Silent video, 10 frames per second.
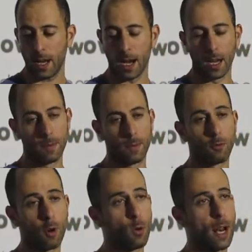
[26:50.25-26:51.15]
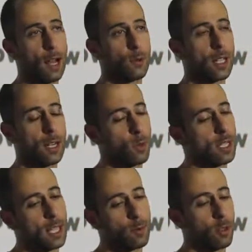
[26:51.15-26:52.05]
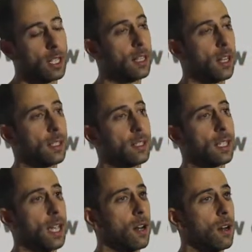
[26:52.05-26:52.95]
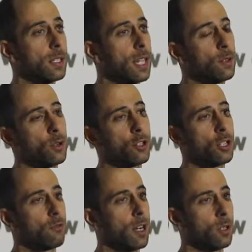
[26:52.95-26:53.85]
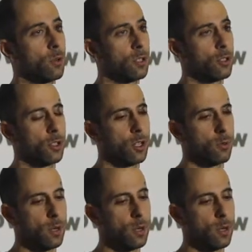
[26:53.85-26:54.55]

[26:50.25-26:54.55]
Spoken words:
rollout, and we desperately like to get our technology running on Azure.